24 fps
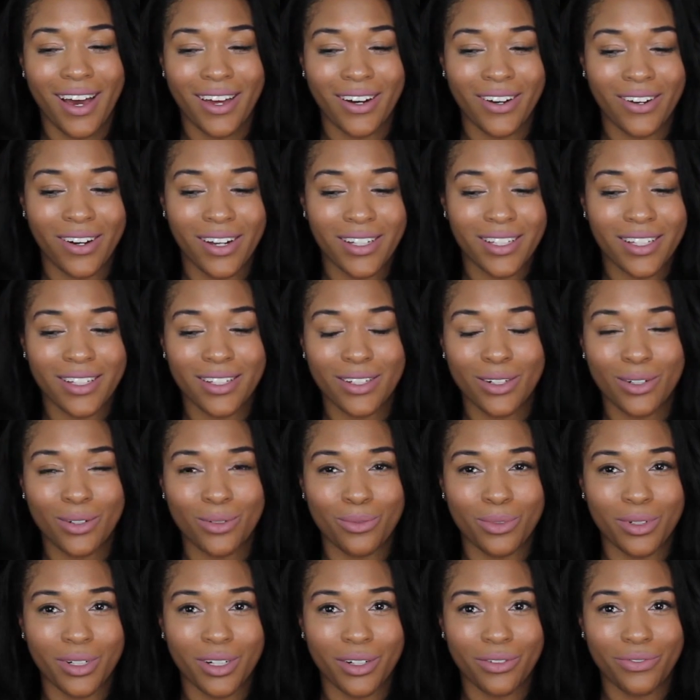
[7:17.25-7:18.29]
I know that's a
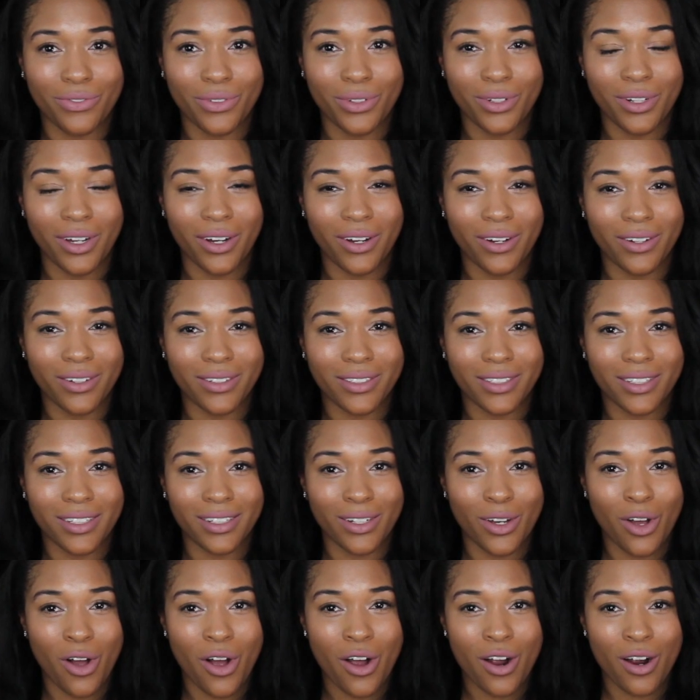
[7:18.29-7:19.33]
little rough, you know, it's a
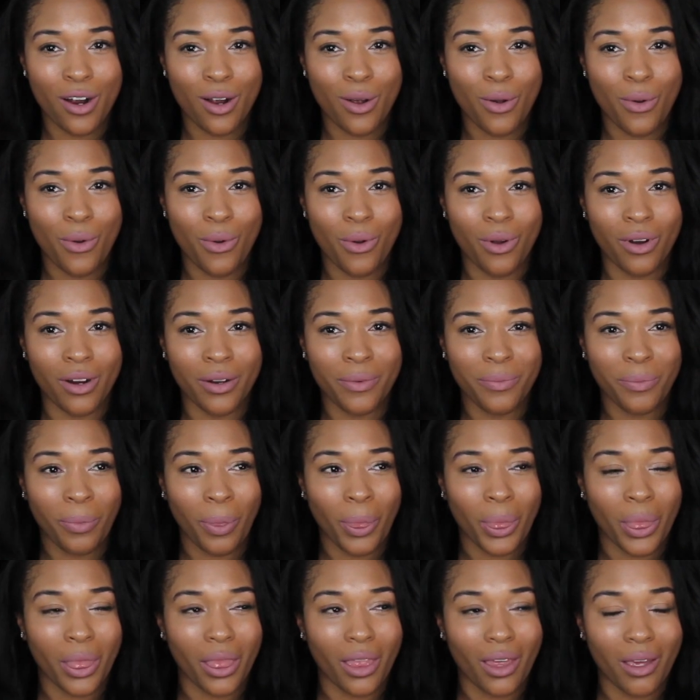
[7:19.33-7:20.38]
little hardcore,
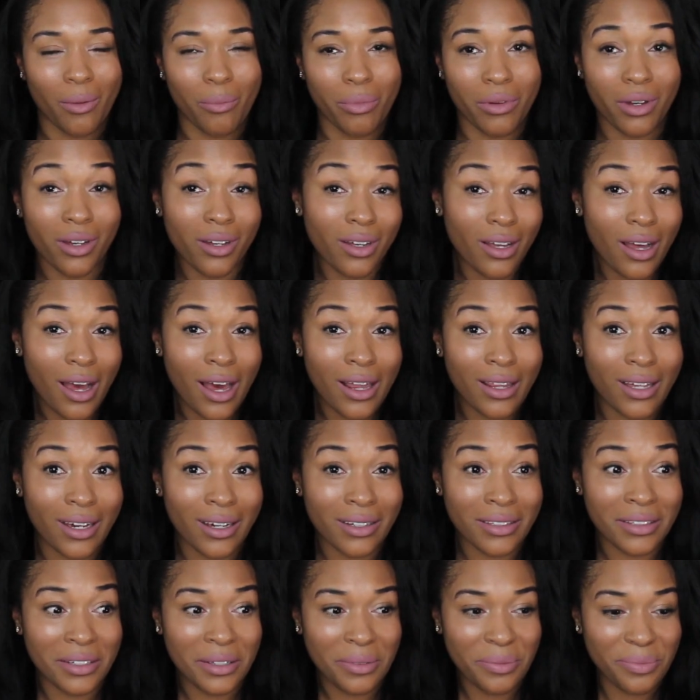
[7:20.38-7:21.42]
but I
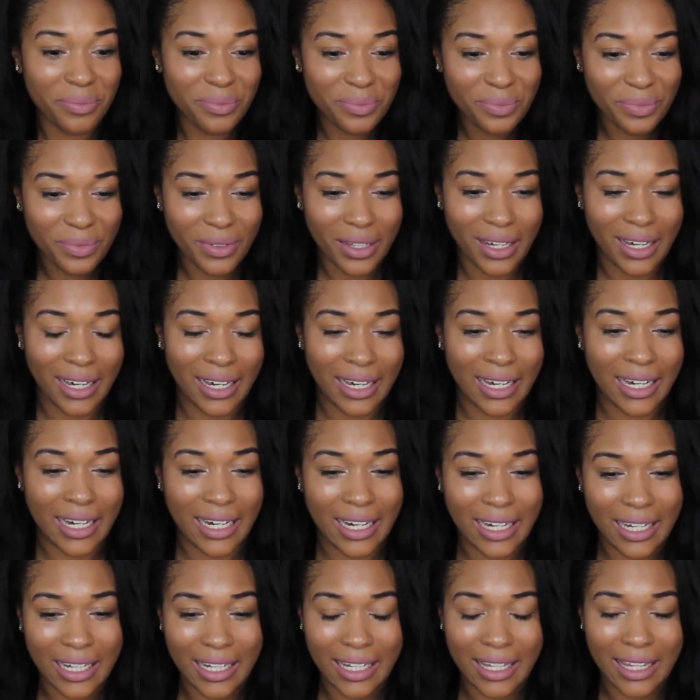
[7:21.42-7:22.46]
liked it.
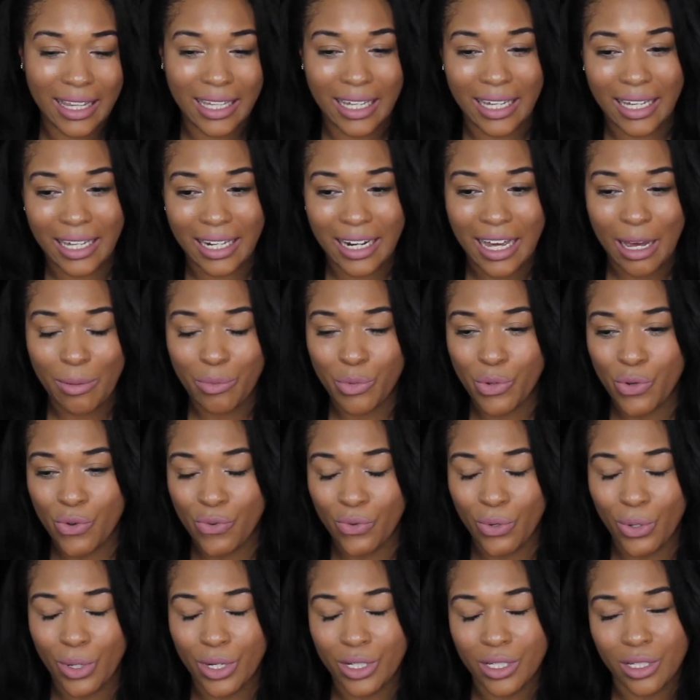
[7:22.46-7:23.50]
And then I
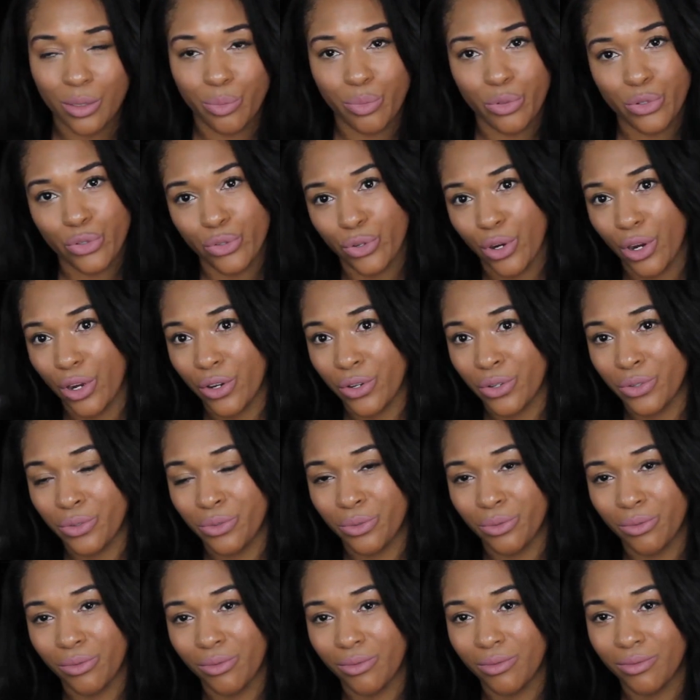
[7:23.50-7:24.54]
moved on to
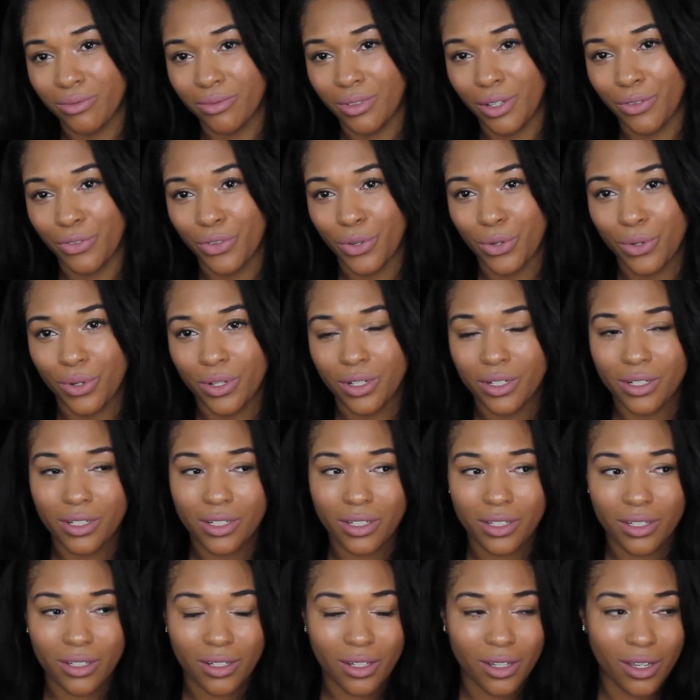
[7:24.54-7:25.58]
Patron, of
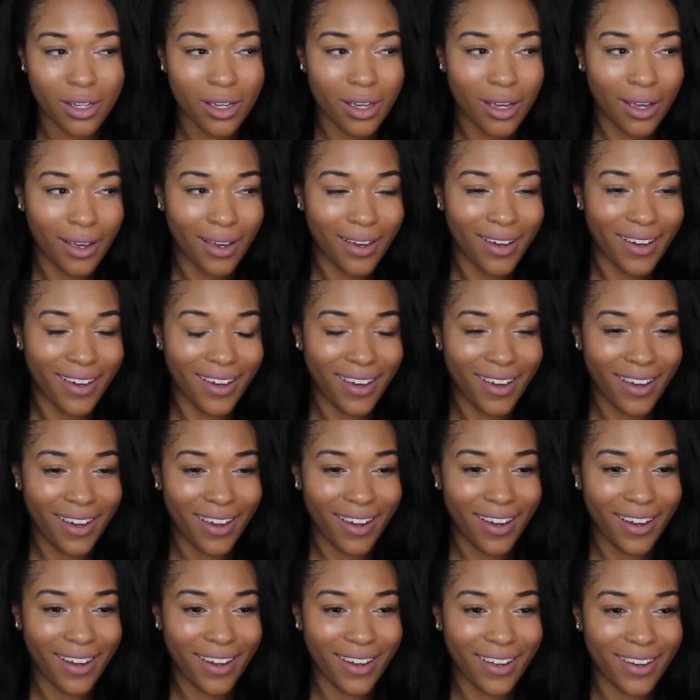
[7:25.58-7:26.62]
course.
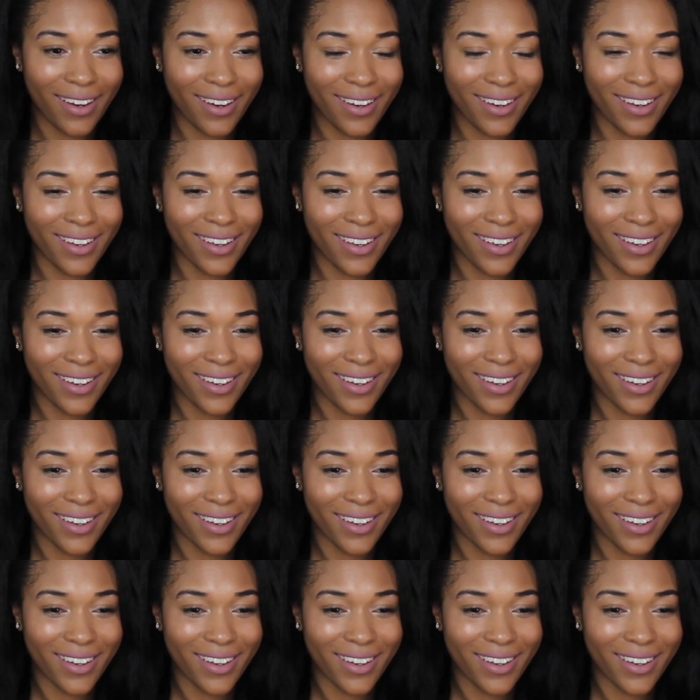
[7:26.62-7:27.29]
And